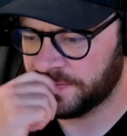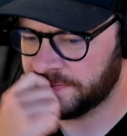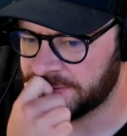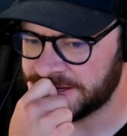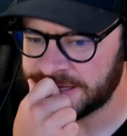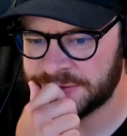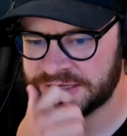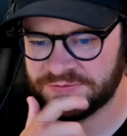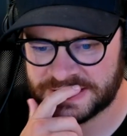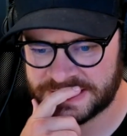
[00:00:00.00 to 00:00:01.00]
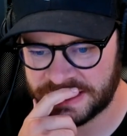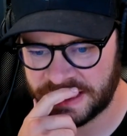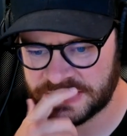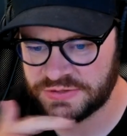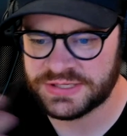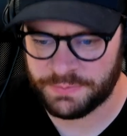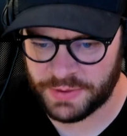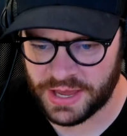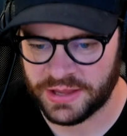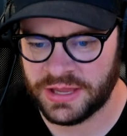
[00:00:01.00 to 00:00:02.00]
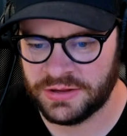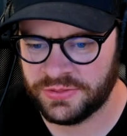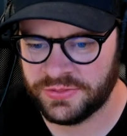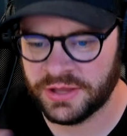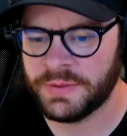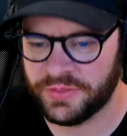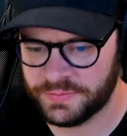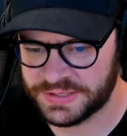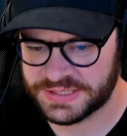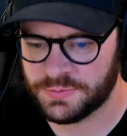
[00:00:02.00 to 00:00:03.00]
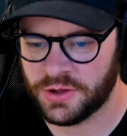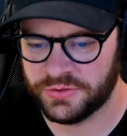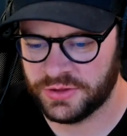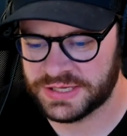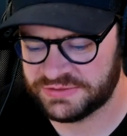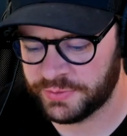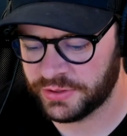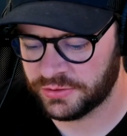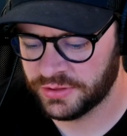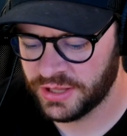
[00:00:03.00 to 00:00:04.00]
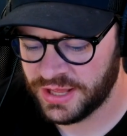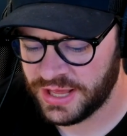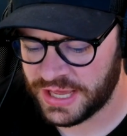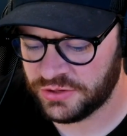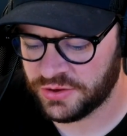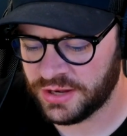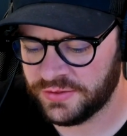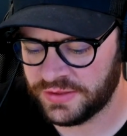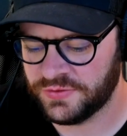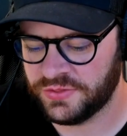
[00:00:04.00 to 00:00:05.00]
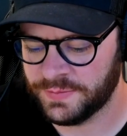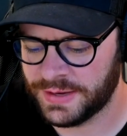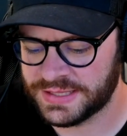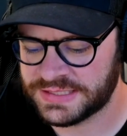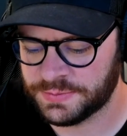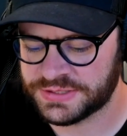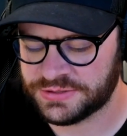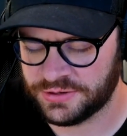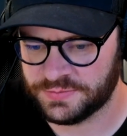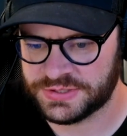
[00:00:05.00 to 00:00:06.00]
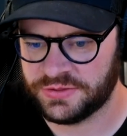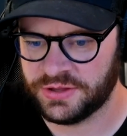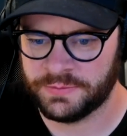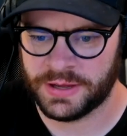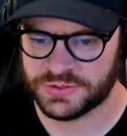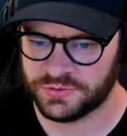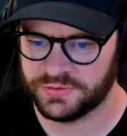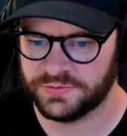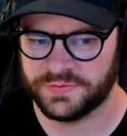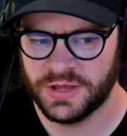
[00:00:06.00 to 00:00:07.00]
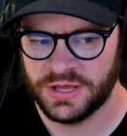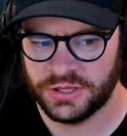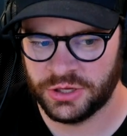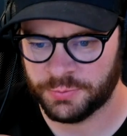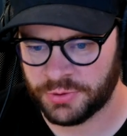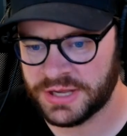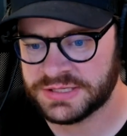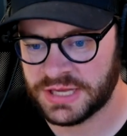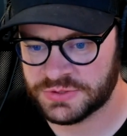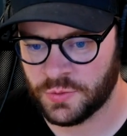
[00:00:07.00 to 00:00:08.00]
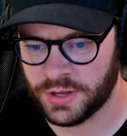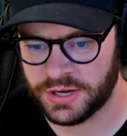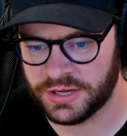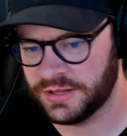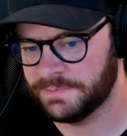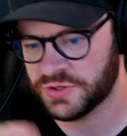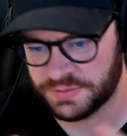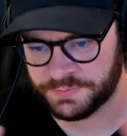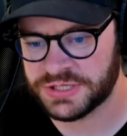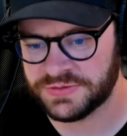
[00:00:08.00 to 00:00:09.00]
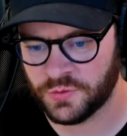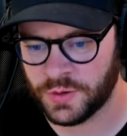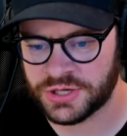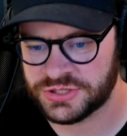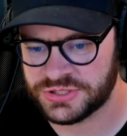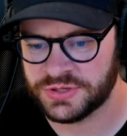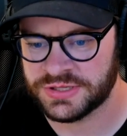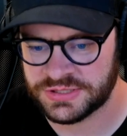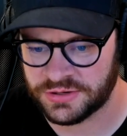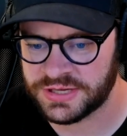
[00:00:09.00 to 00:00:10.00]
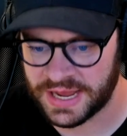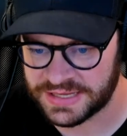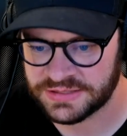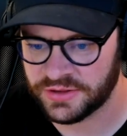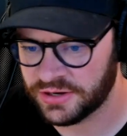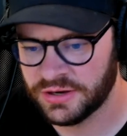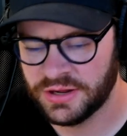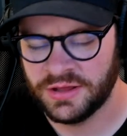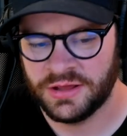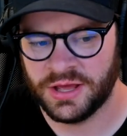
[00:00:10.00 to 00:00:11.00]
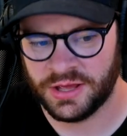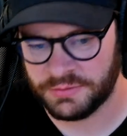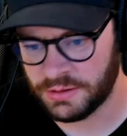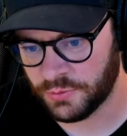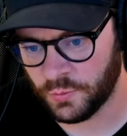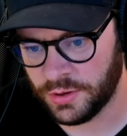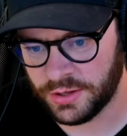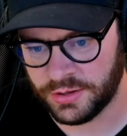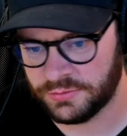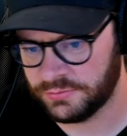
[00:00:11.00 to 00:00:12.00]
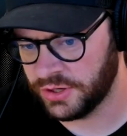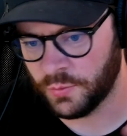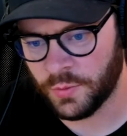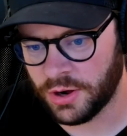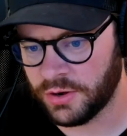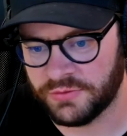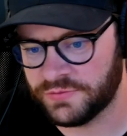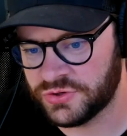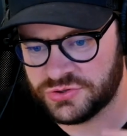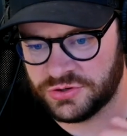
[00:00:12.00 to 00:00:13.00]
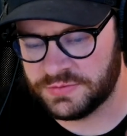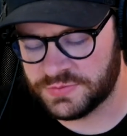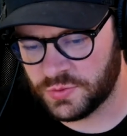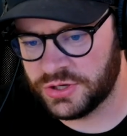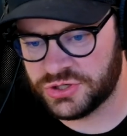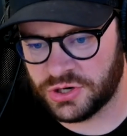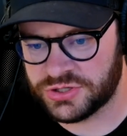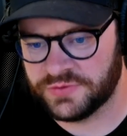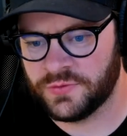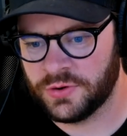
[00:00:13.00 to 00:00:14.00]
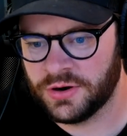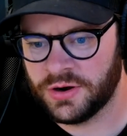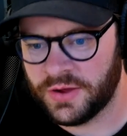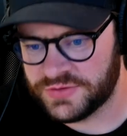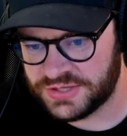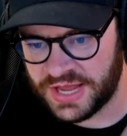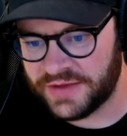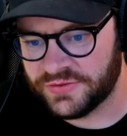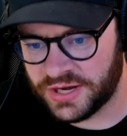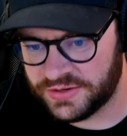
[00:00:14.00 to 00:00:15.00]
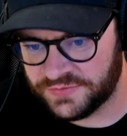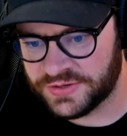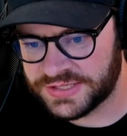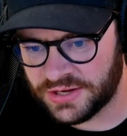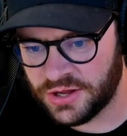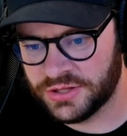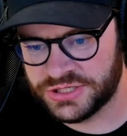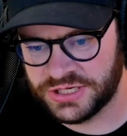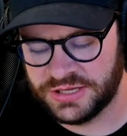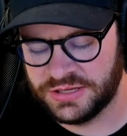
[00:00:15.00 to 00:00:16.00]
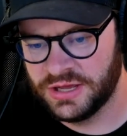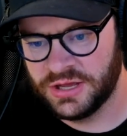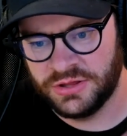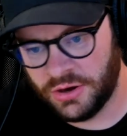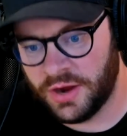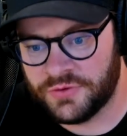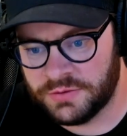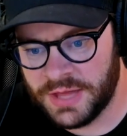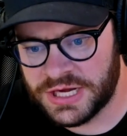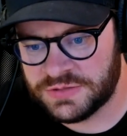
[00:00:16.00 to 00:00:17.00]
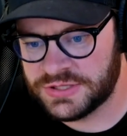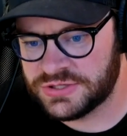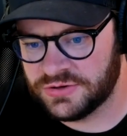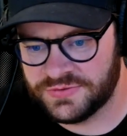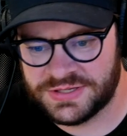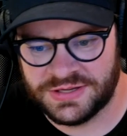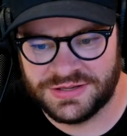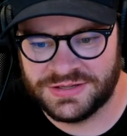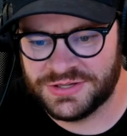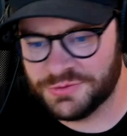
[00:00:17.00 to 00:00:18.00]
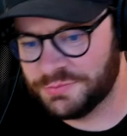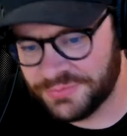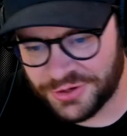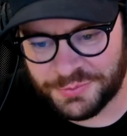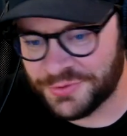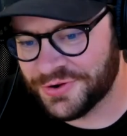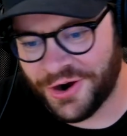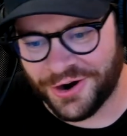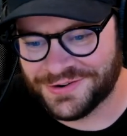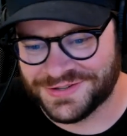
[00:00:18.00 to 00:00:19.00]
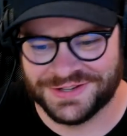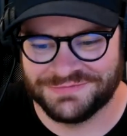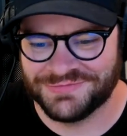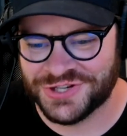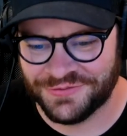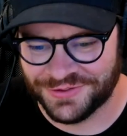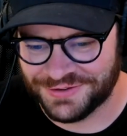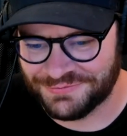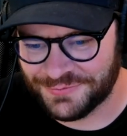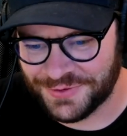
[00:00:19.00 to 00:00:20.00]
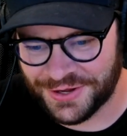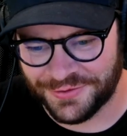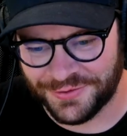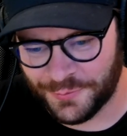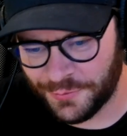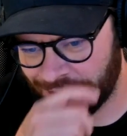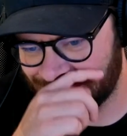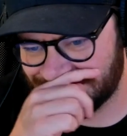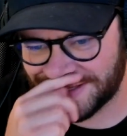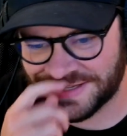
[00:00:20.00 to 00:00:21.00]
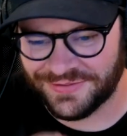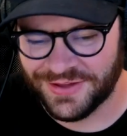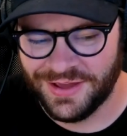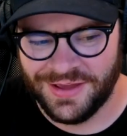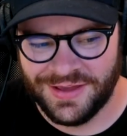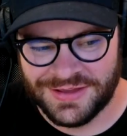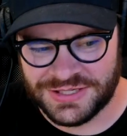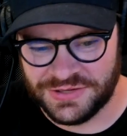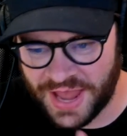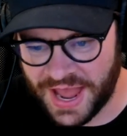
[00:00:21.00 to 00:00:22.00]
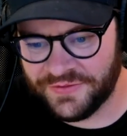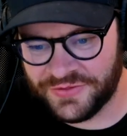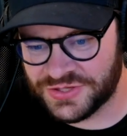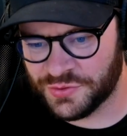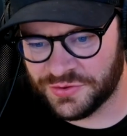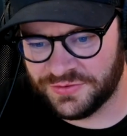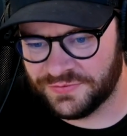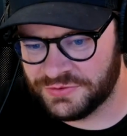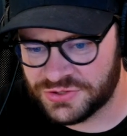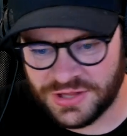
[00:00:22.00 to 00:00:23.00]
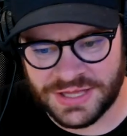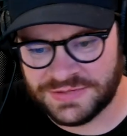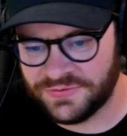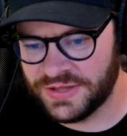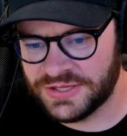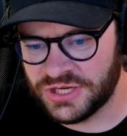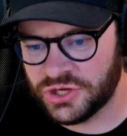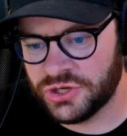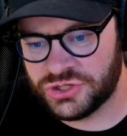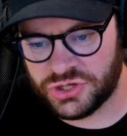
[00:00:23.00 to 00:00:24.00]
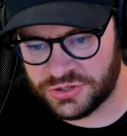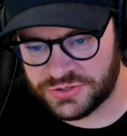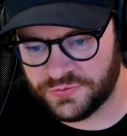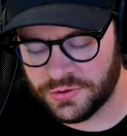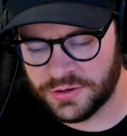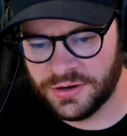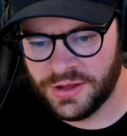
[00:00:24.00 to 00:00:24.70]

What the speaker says: The next piece of this is like, so you step back and you think about the business model you guys have built, and you kind of, if you think about it in simplest terms, you think about sort of, price times quantity. There's a bunch of questions you can start to ask there. Number one, what are the revenue streams? What are you charging for? Obviously, you have a lot of different technology. You're offering management services. You're booting cars and shoveling, the walks and stuff. So you have this sort of, there's lots of things you could charge for.